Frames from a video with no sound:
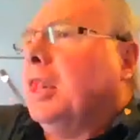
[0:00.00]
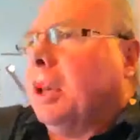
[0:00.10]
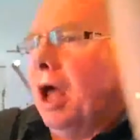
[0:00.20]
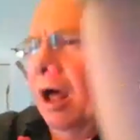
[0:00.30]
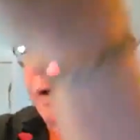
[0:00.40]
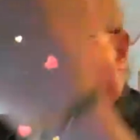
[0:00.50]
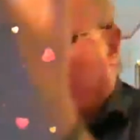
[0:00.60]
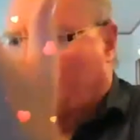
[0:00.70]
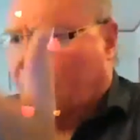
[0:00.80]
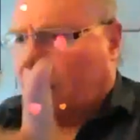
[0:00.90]
end of
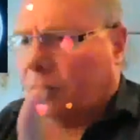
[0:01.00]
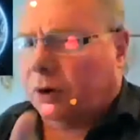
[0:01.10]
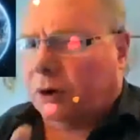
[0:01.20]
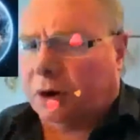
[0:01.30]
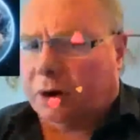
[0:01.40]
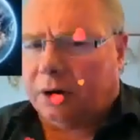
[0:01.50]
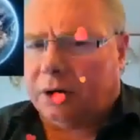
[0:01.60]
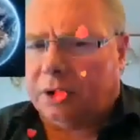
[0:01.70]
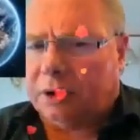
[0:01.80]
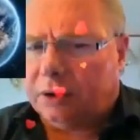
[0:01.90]
my
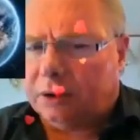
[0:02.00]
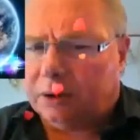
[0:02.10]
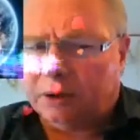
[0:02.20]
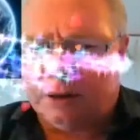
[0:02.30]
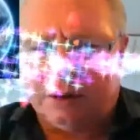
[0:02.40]
world,